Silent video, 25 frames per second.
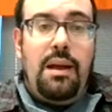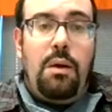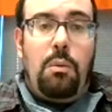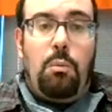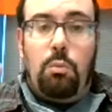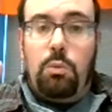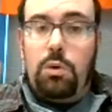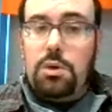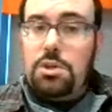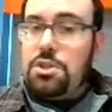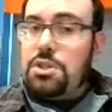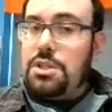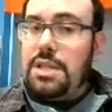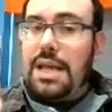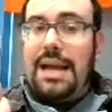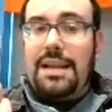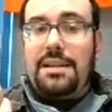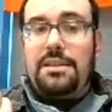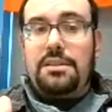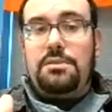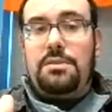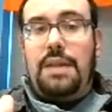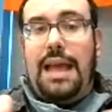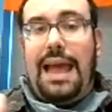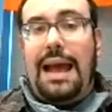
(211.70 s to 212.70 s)
Once
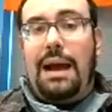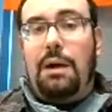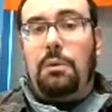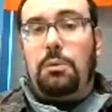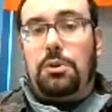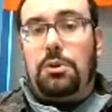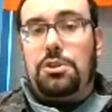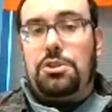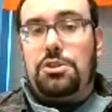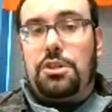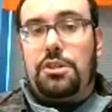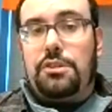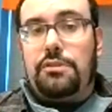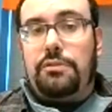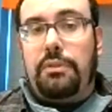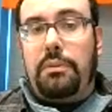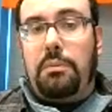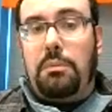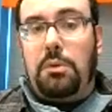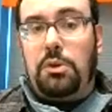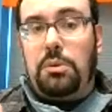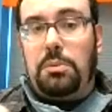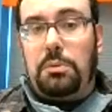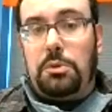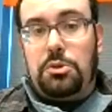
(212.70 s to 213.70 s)
that hour starts with a
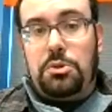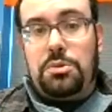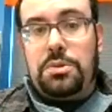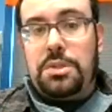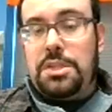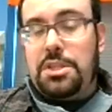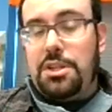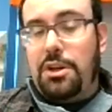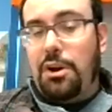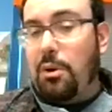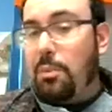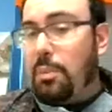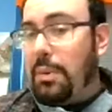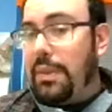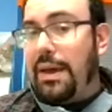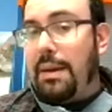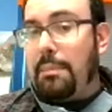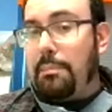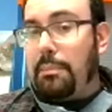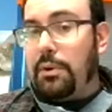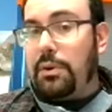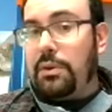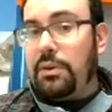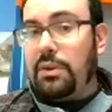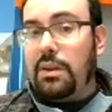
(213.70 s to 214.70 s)
multiple choice, open
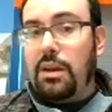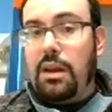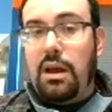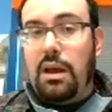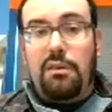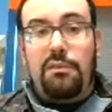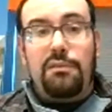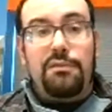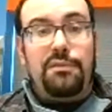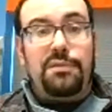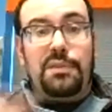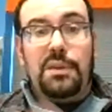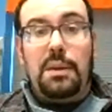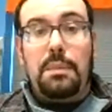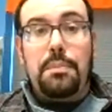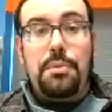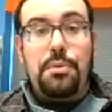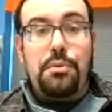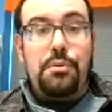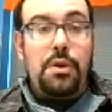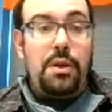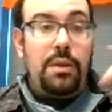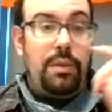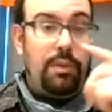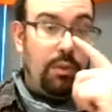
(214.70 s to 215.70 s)
that booklet, flip
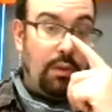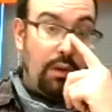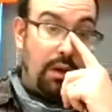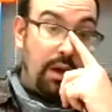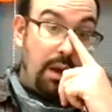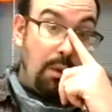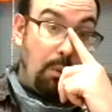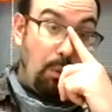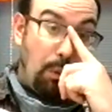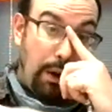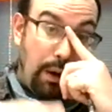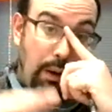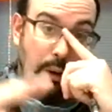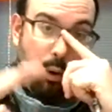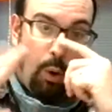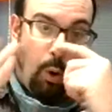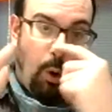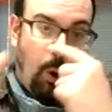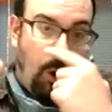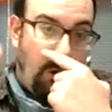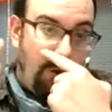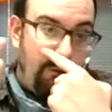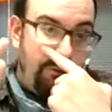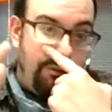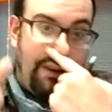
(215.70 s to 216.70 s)
through it, and look at what
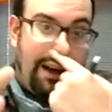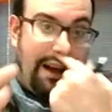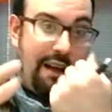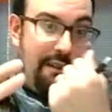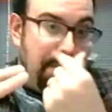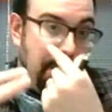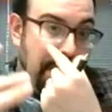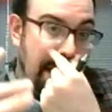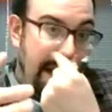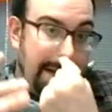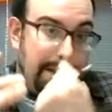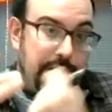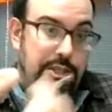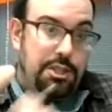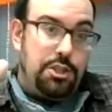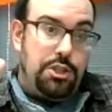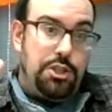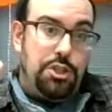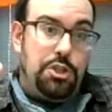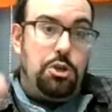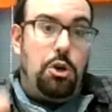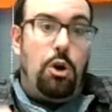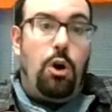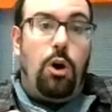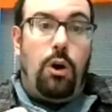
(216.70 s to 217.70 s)
all 5
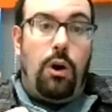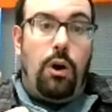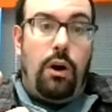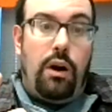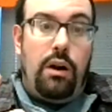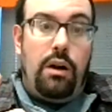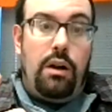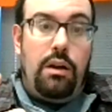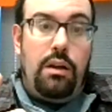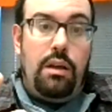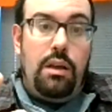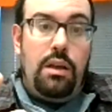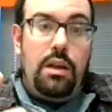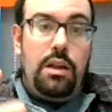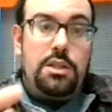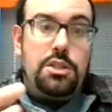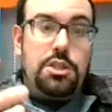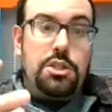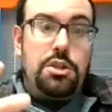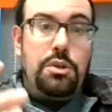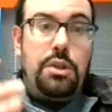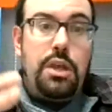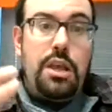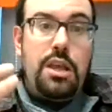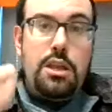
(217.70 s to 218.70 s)
passages are
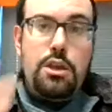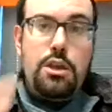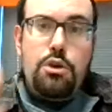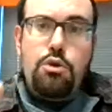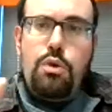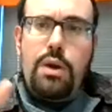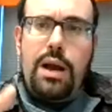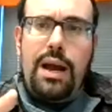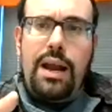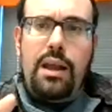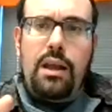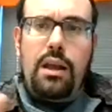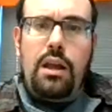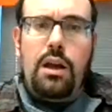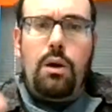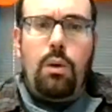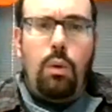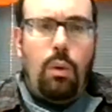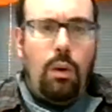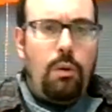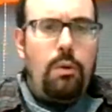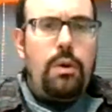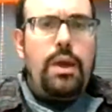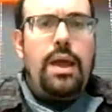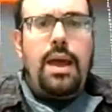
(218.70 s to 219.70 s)
so that you kind of go,
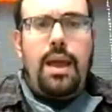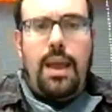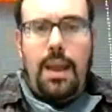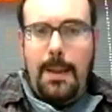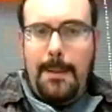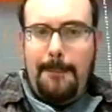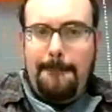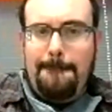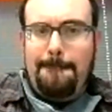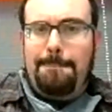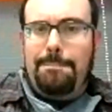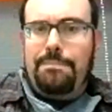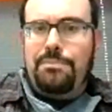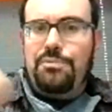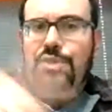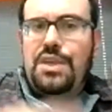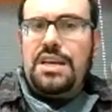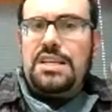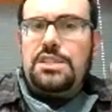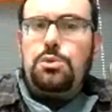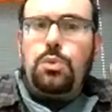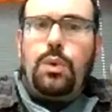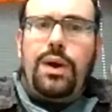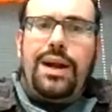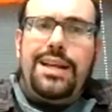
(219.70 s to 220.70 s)
okay,
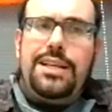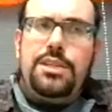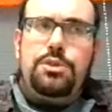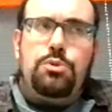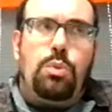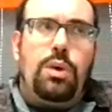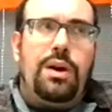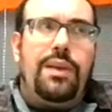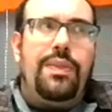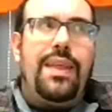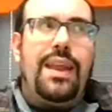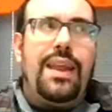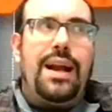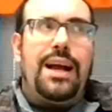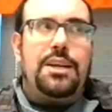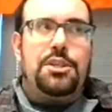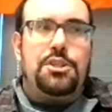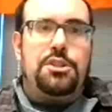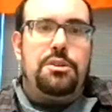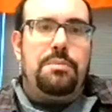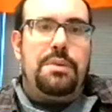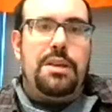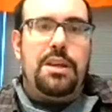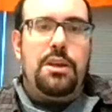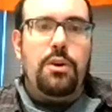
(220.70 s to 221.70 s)
this one is one that I
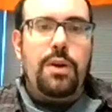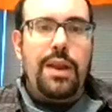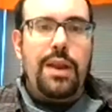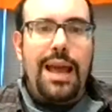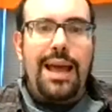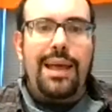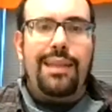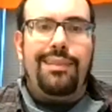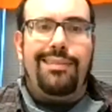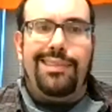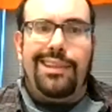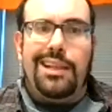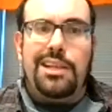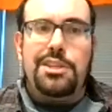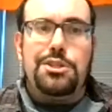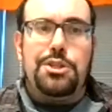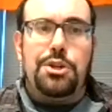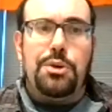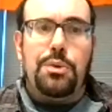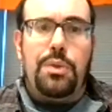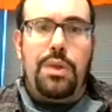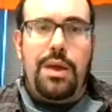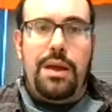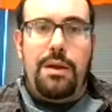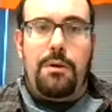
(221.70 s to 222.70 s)
should be good at. Let's
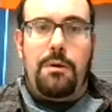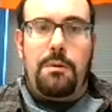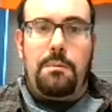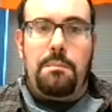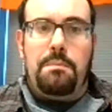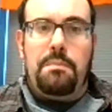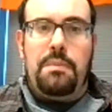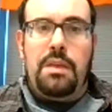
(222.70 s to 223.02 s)
go there.